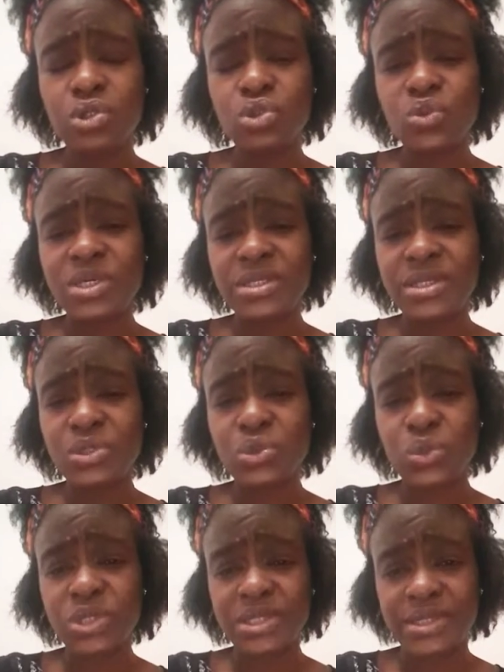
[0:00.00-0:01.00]

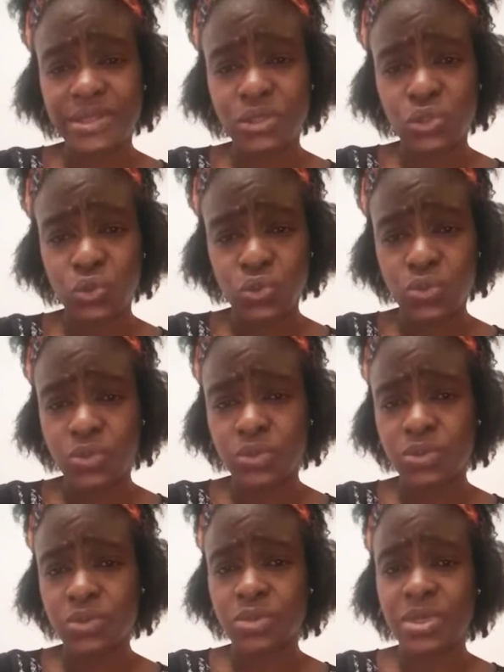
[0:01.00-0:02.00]
2022.
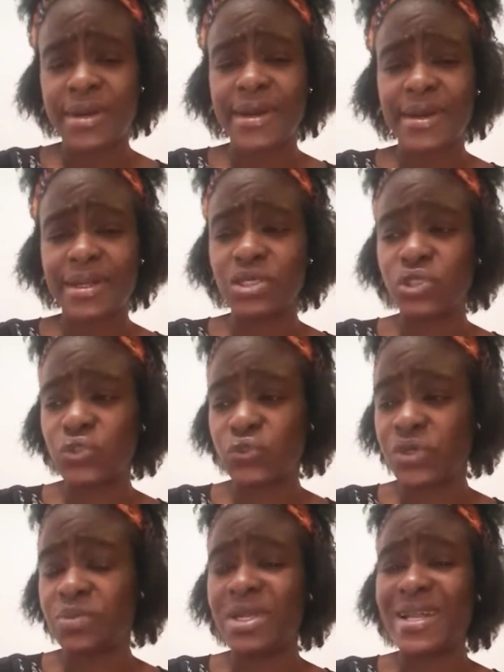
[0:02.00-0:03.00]
I had this
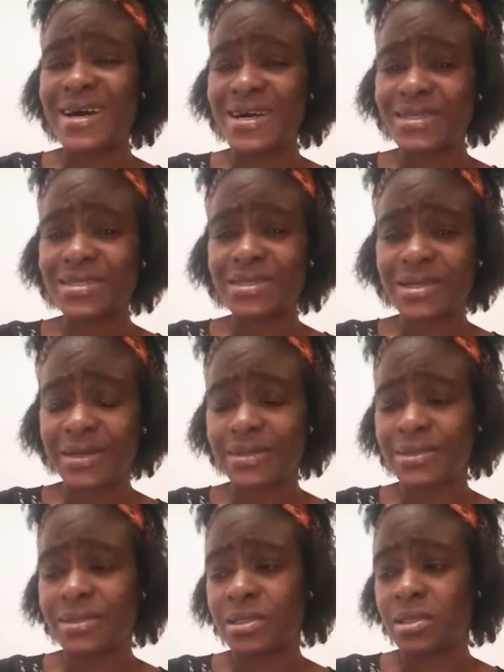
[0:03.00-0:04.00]
dream last
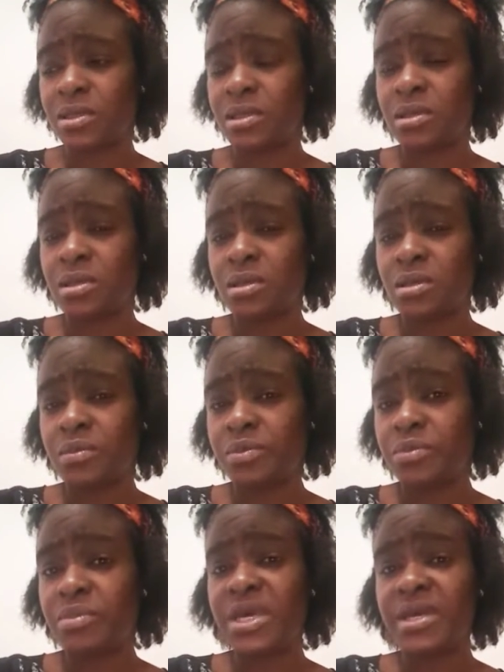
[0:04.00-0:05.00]
night.
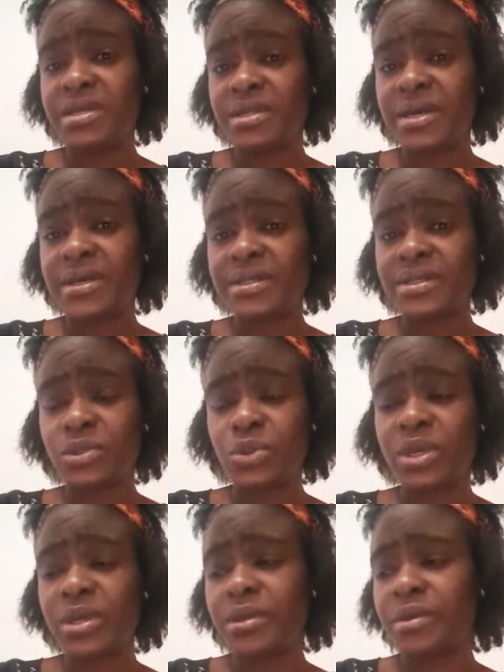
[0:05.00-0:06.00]
May night.
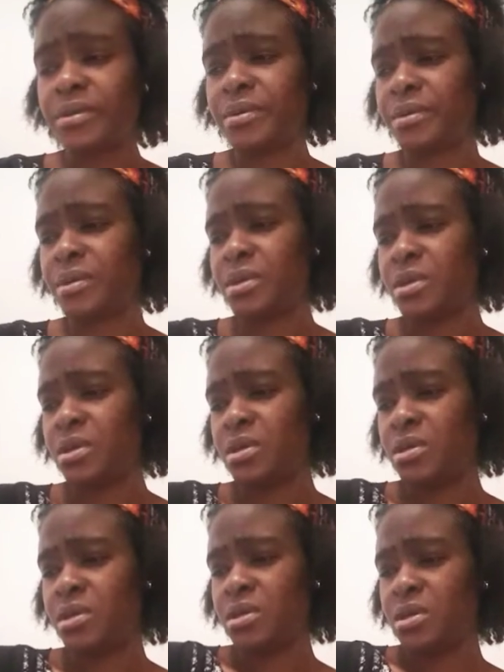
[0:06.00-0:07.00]
Okay.
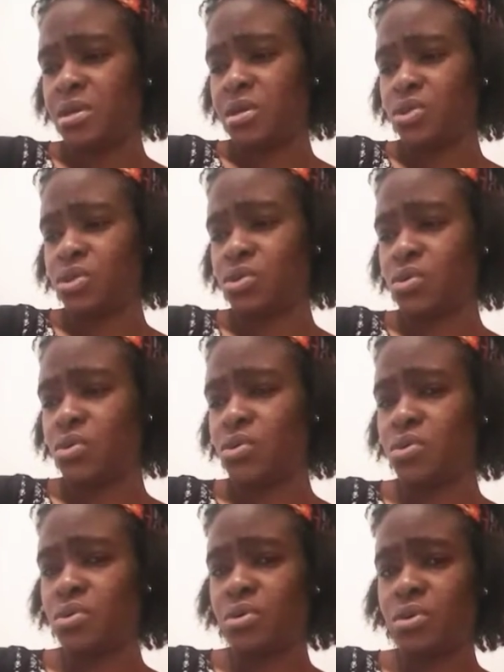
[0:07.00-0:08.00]

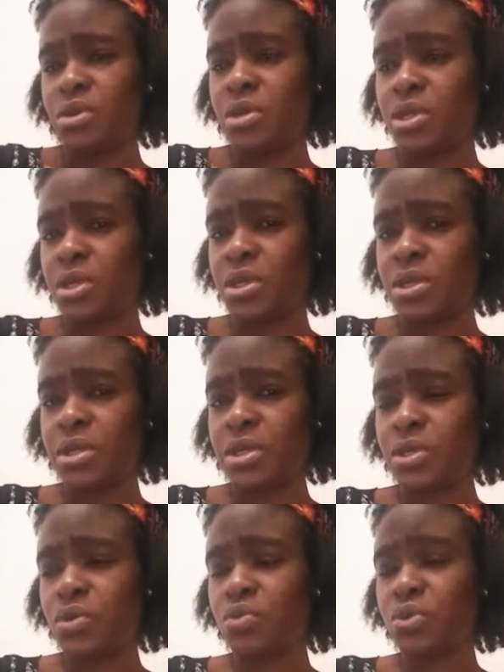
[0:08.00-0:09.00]
So
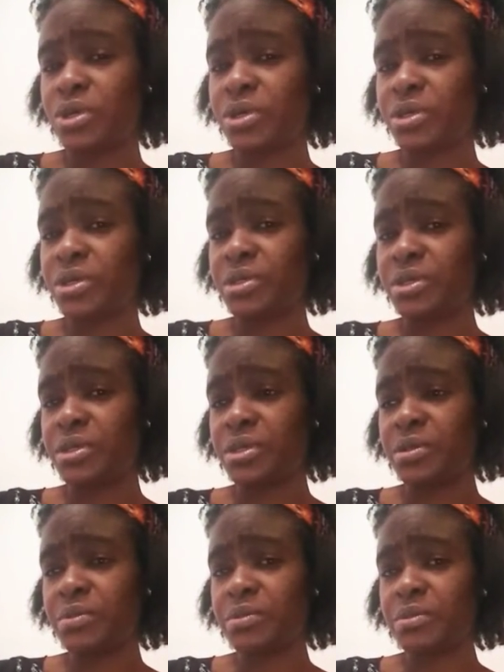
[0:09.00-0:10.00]
the word
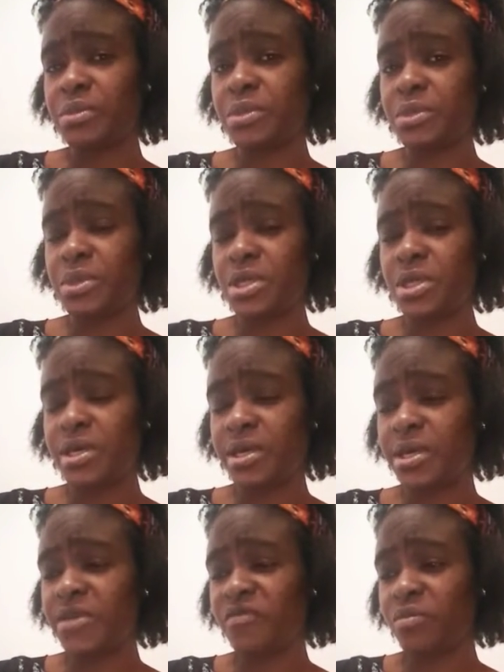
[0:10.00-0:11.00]
he
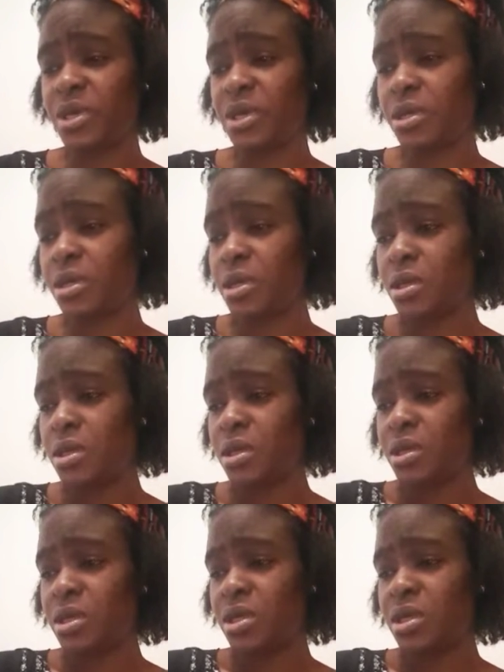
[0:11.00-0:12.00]
gave me
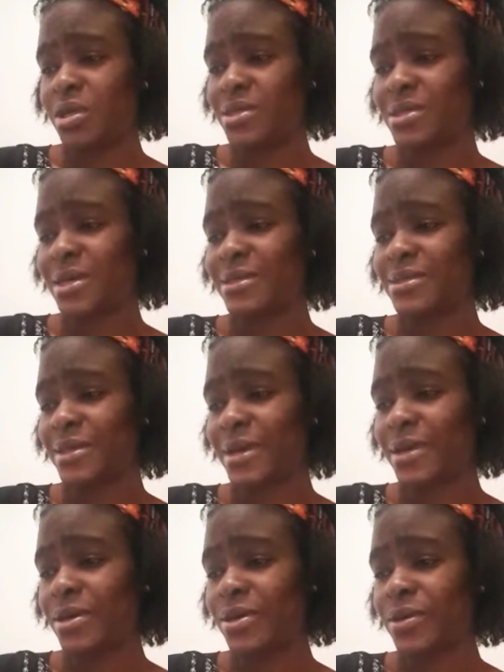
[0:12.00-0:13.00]
is
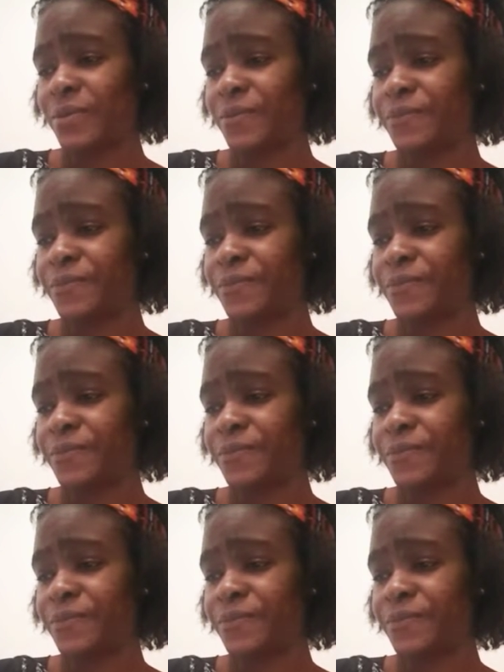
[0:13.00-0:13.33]
Isaiah